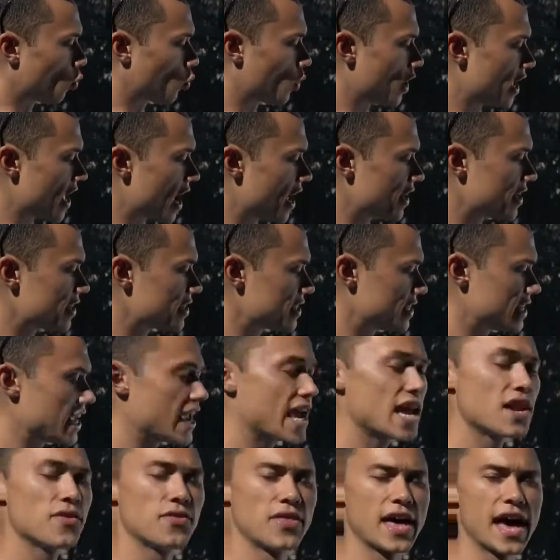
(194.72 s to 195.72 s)
we
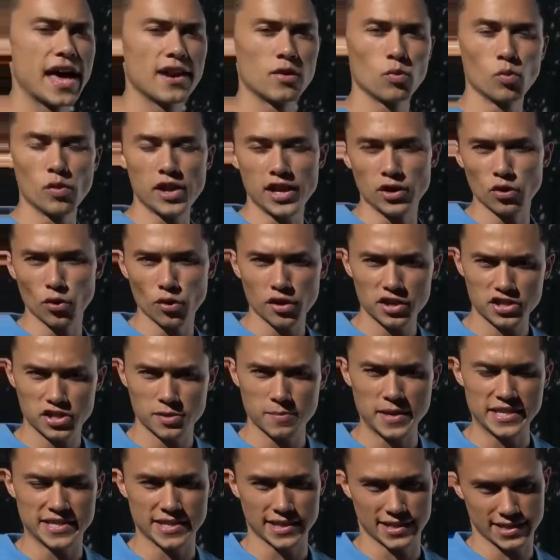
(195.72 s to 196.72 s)
understand that in order
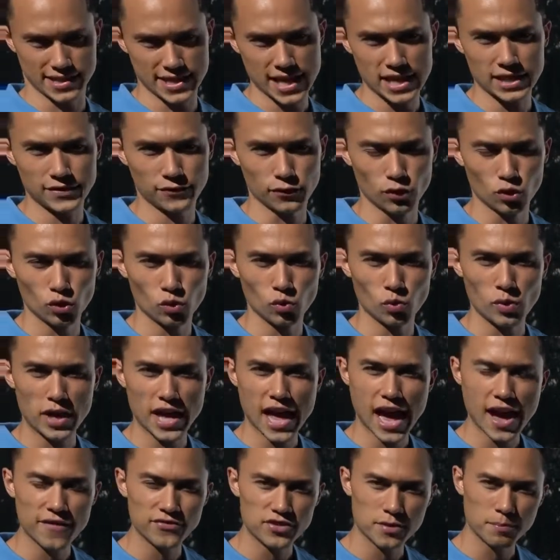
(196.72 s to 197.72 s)
to be successful, we
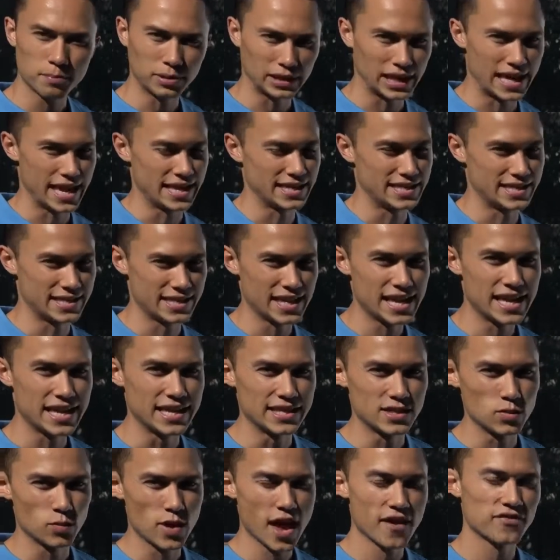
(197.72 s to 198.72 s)
have to plant
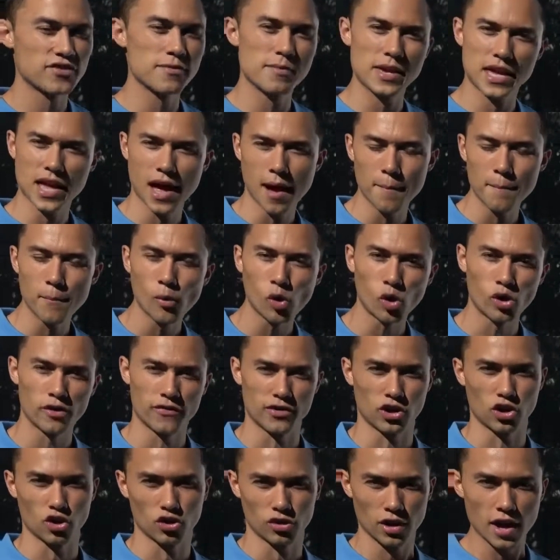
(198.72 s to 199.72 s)
seeds. We have to become more
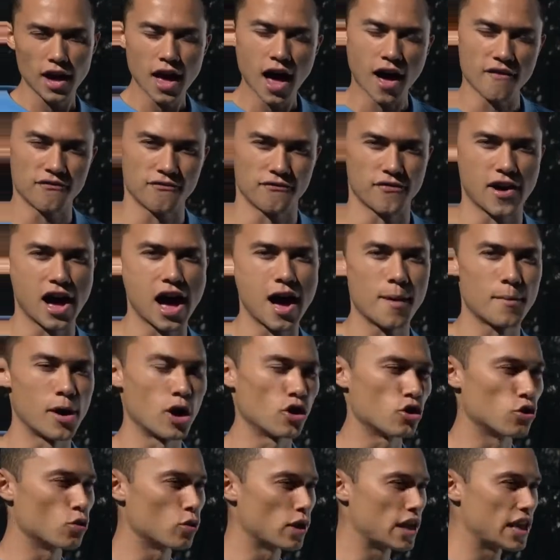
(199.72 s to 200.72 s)
of a, a farmer
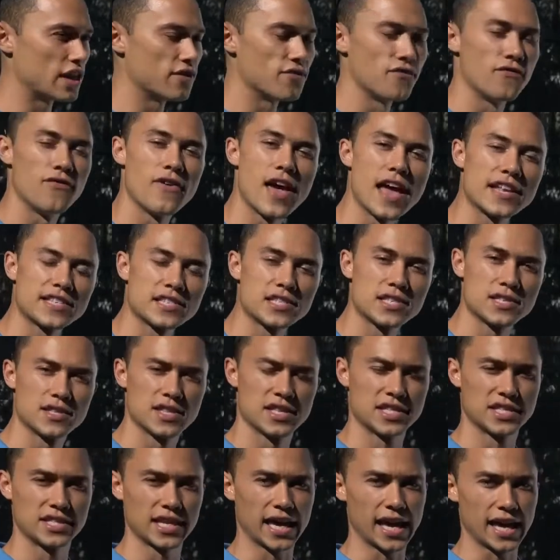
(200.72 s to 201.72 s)
who invests
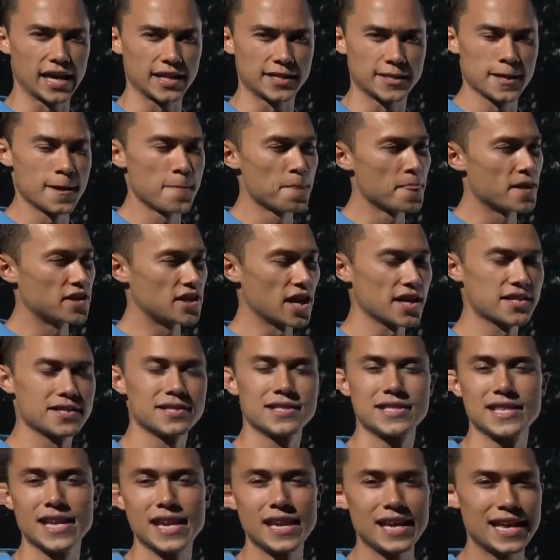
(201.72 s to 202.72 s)
the seeds
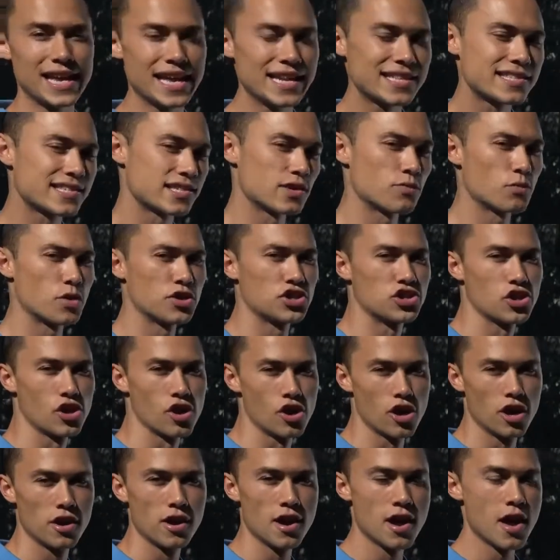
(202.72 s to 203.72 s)
doesn't see an instant
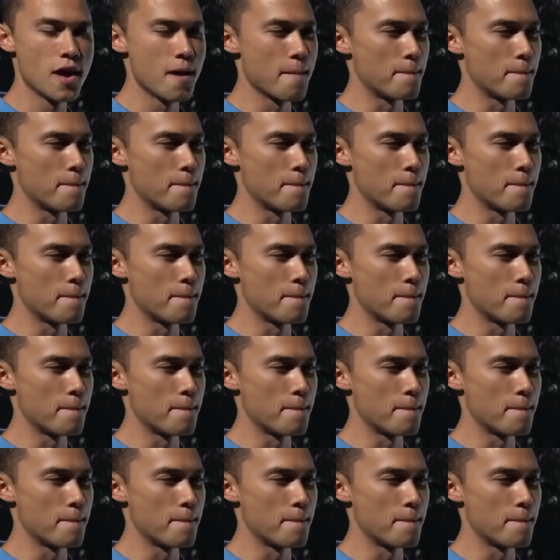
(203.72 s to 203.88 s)
return,